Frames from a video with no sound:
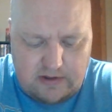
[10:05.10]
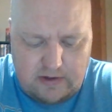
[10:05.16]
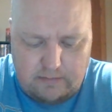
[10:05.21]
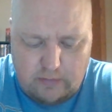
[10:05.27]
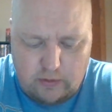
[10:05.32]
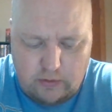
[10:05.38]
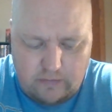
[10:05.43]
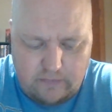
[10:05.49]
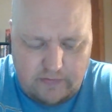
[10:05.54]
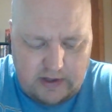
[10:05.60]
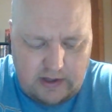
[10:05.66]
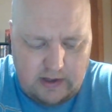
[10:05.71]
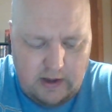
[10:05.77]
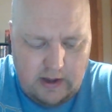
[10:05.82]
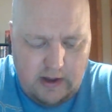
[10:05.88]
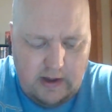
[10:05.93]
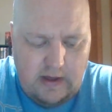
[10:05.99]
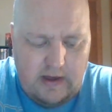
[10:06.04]
the
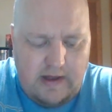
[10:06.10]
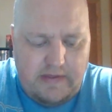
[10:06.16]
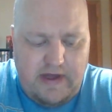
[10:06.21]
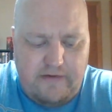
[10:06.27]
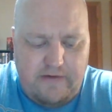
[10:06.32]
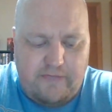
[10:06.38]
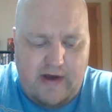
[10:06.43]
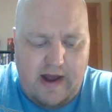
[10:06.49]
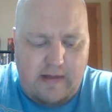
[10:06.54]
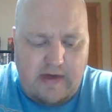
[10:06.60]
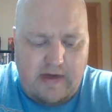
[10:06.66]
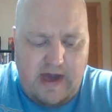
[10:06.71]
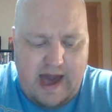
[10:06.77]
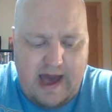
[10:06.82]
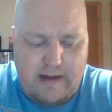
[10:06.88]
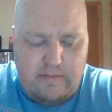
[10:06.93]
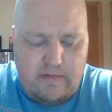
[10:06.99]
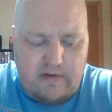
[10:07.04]
movie. And then finally,
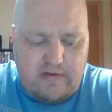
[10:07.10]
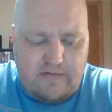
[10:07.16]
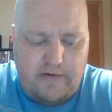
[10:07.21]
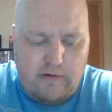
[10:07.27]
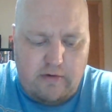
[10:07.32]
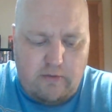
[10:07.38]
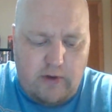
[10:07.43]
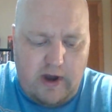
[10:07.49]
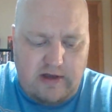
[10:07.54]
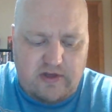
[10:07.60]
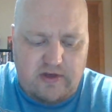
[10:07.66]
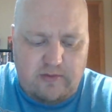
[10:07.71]
atmosphere-wise,